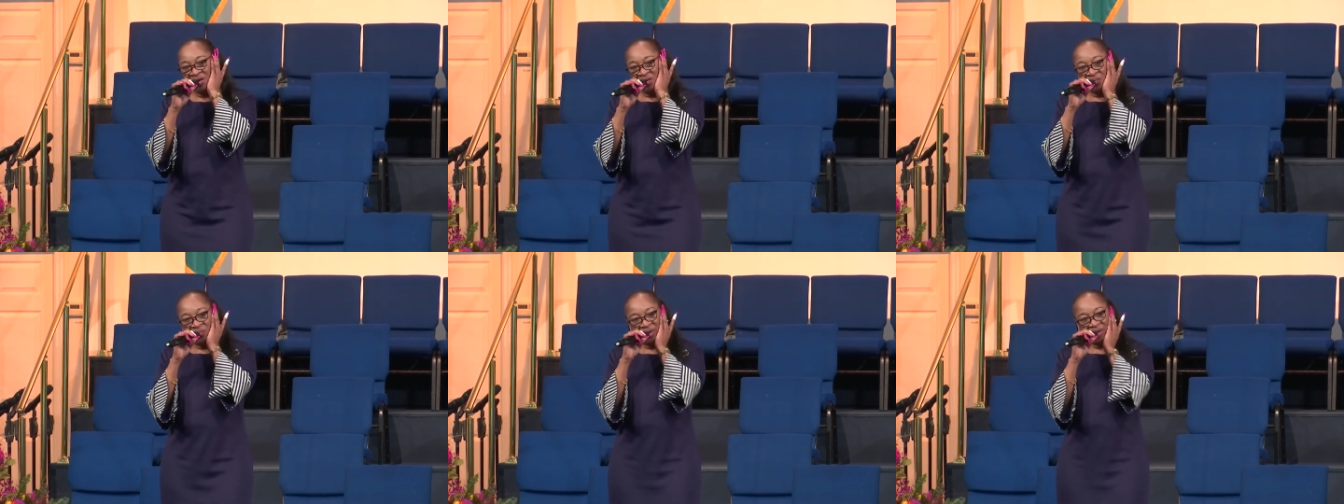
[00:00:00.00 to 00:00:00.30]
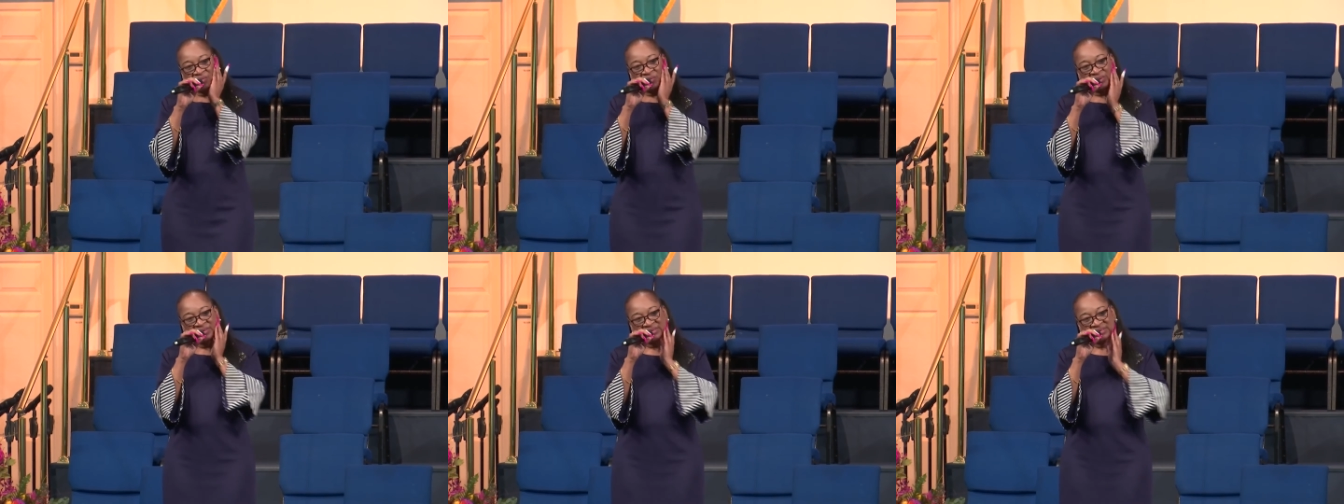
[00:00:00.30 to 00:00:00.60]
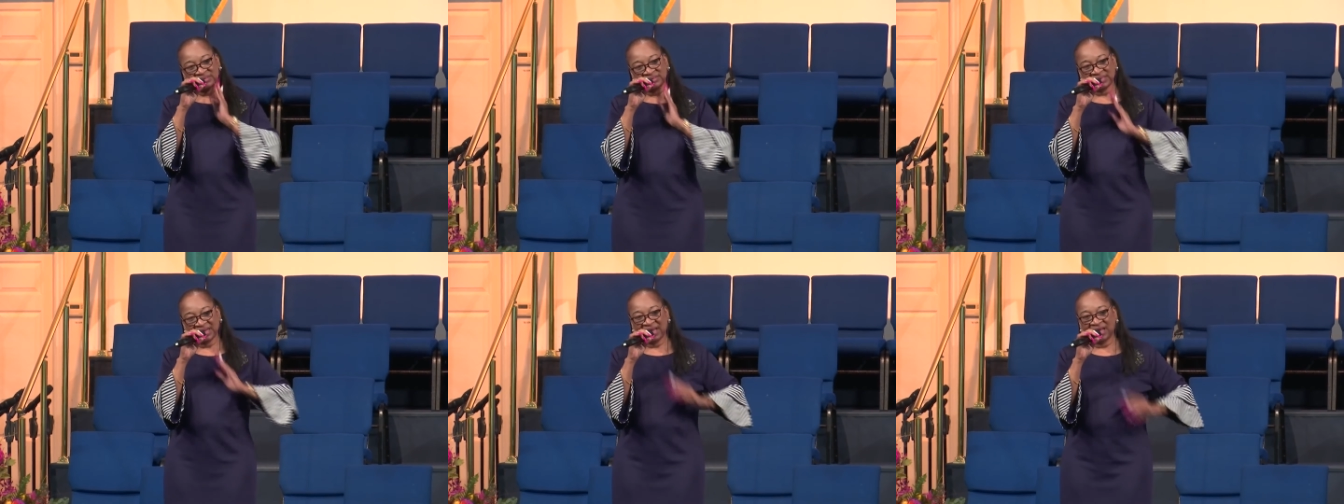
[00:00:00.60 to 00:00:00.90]
when we
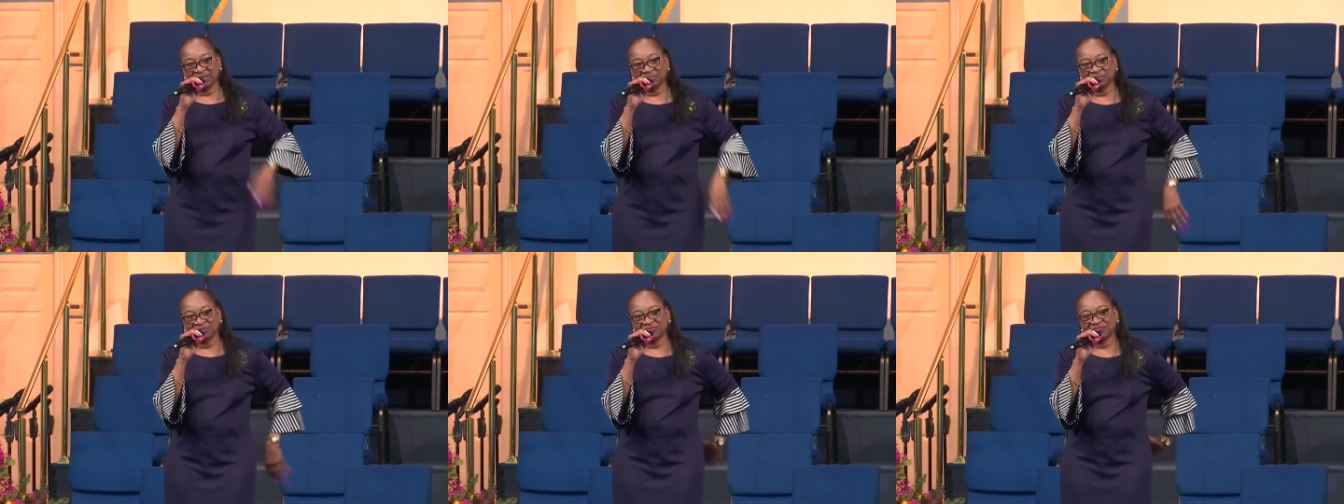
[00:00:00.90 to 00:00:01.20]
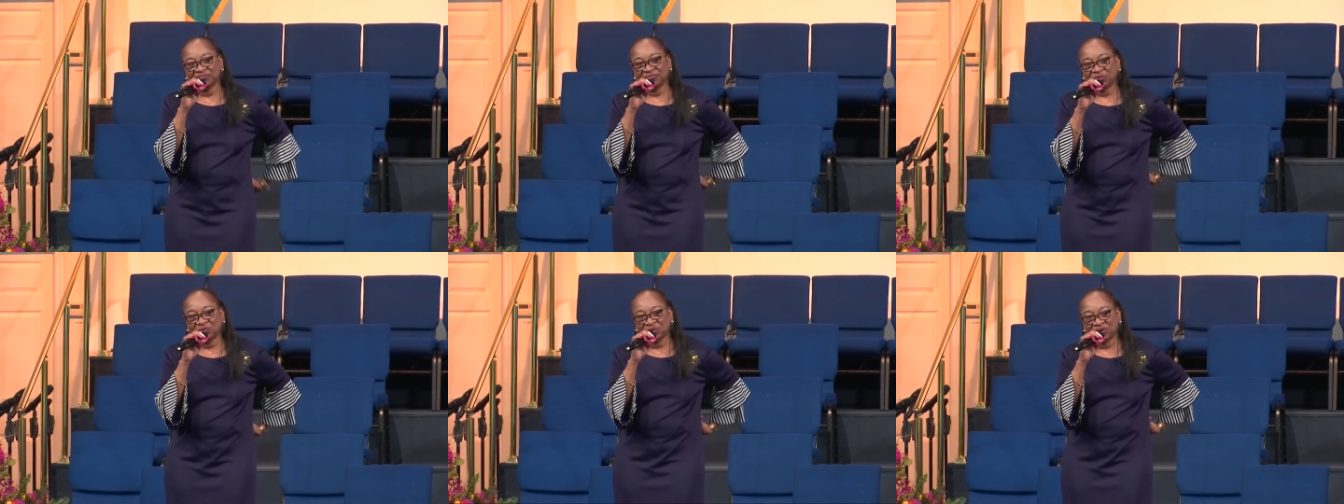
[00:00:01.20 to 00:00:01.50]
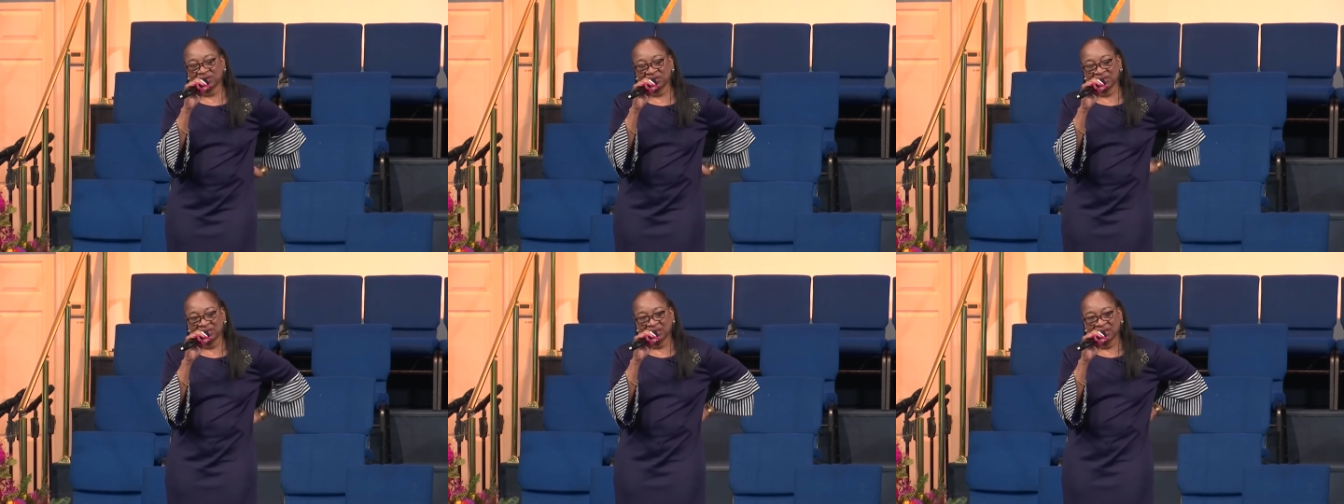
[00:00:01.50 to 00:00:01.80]
stand
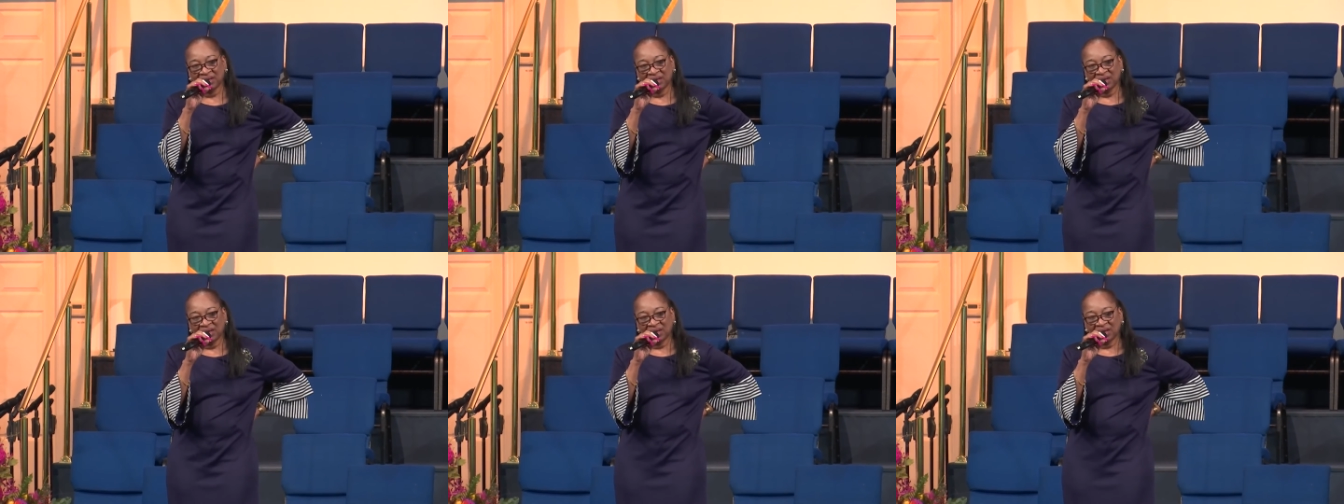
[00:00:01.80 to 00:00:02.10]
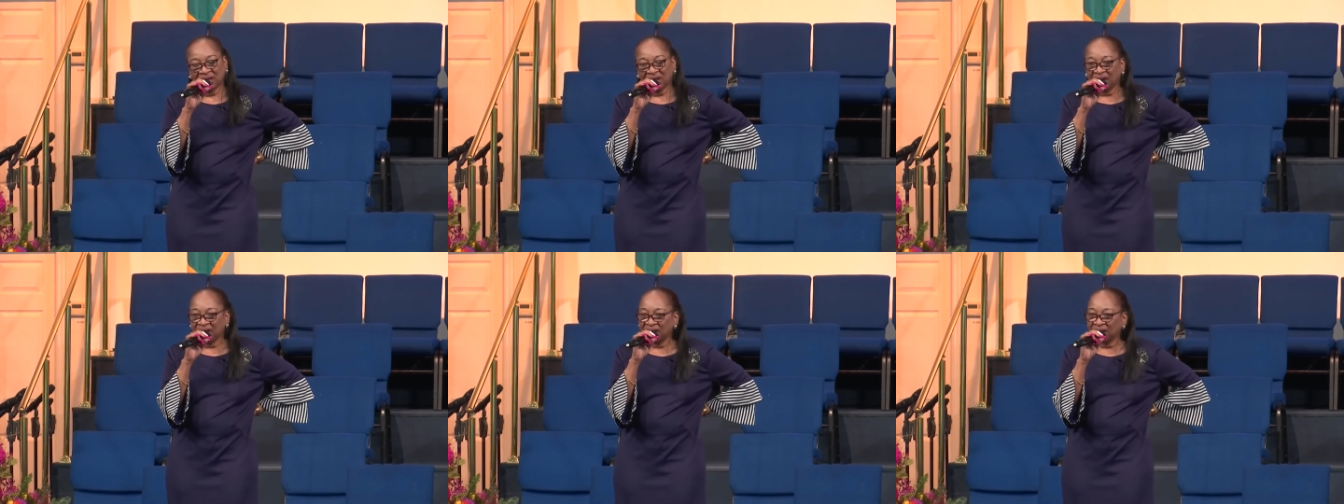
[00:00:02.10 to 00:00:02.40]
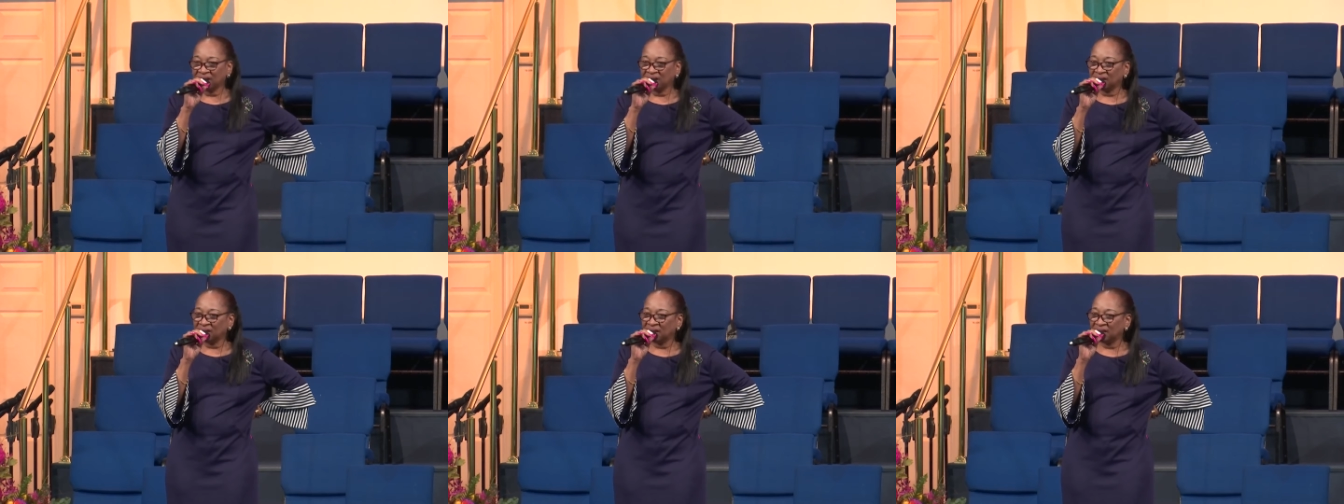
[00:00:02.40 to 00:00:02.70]
before our
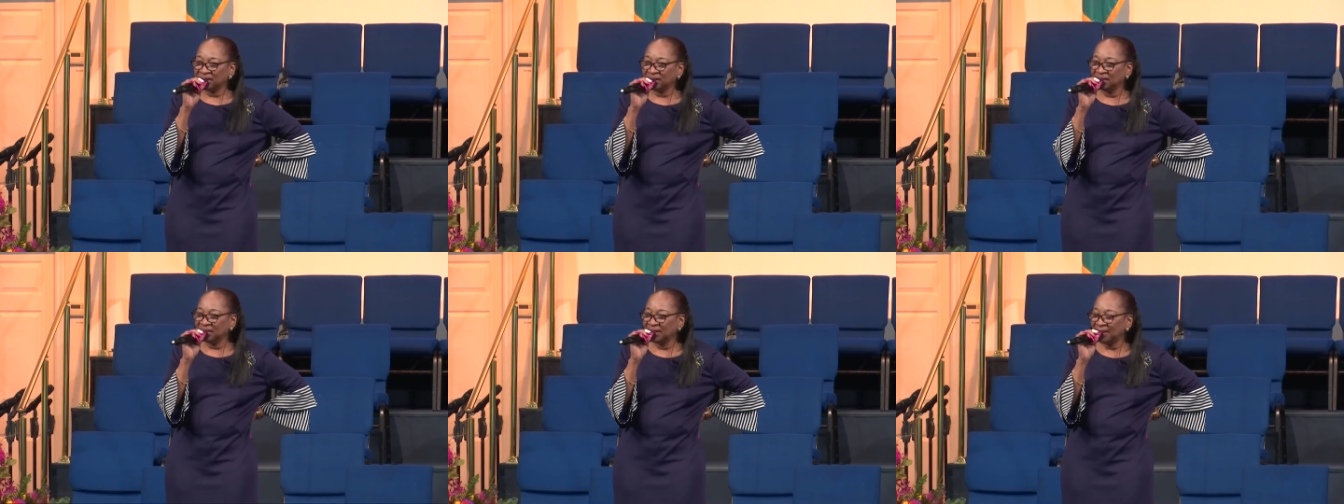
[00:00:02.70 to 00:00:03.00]
God.